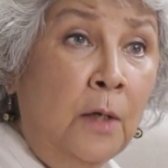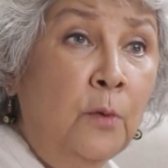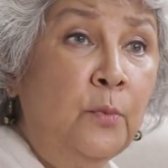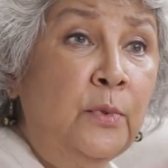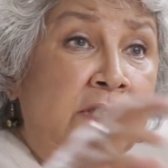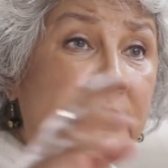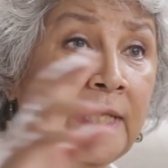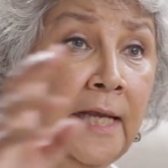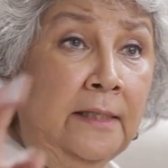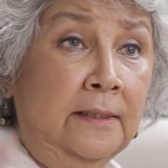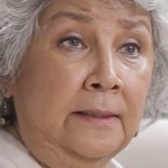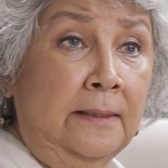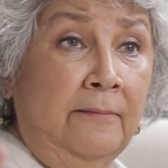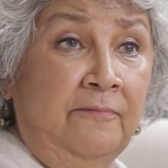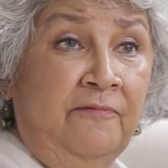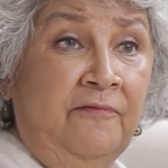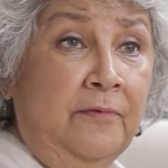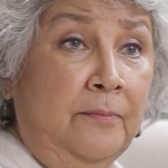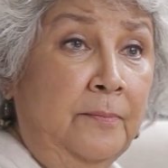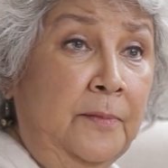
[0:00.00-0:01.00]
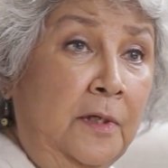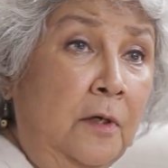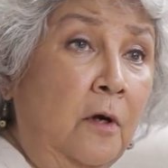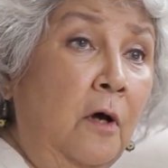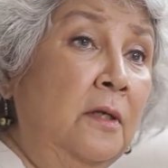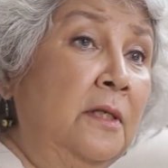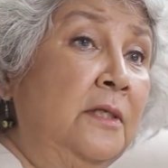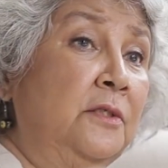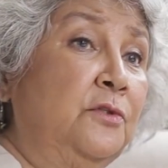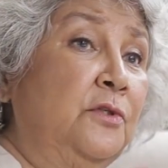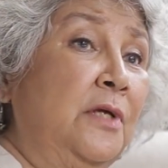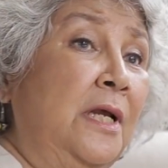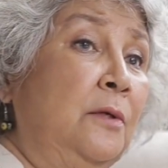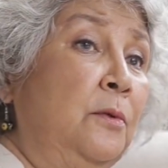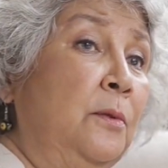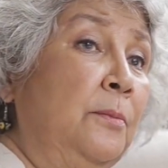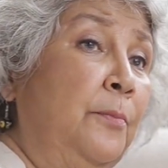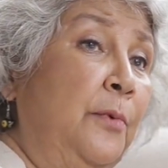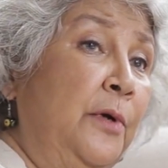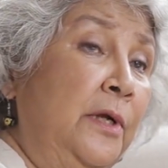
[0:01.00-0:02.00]
We take them from the college
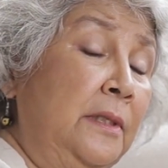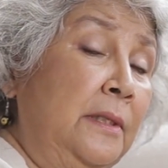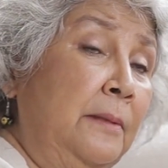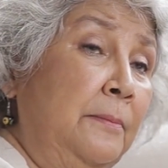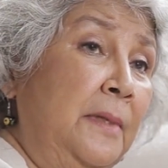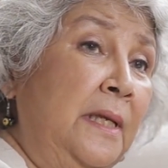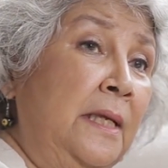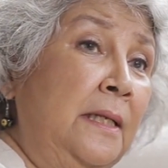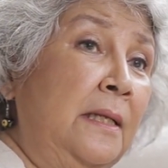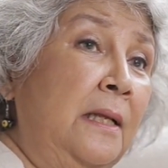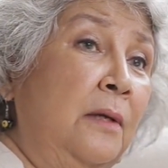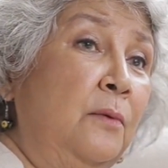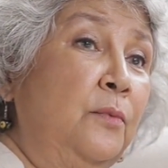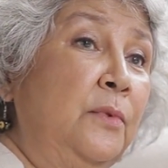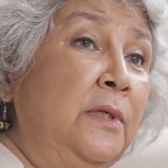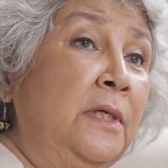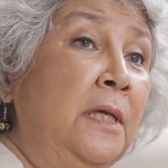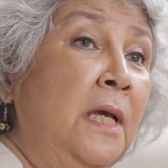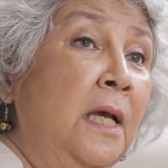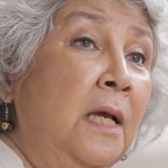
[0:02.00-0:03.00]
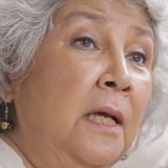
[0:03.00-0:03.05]
and we bring them in and we...